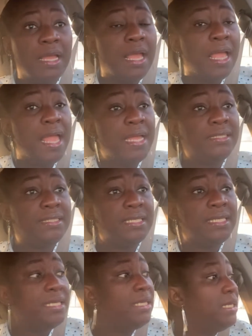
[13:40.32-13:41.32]

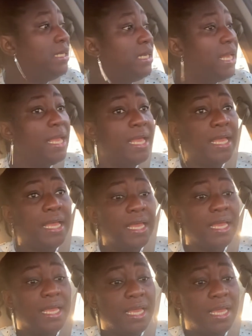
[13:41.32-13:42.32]
80
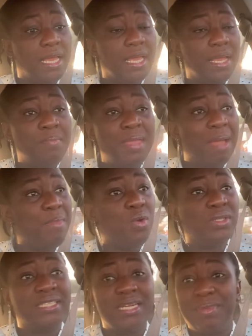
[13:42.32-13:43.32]
me, I mean,
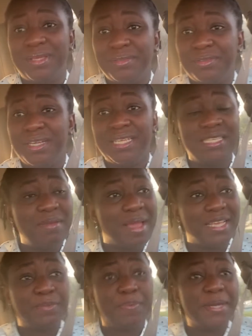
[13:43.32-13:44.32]
raising
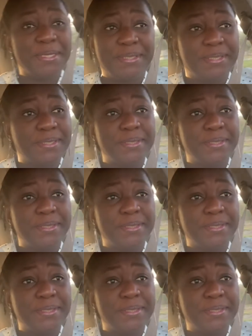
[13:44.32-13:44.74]
my spirits.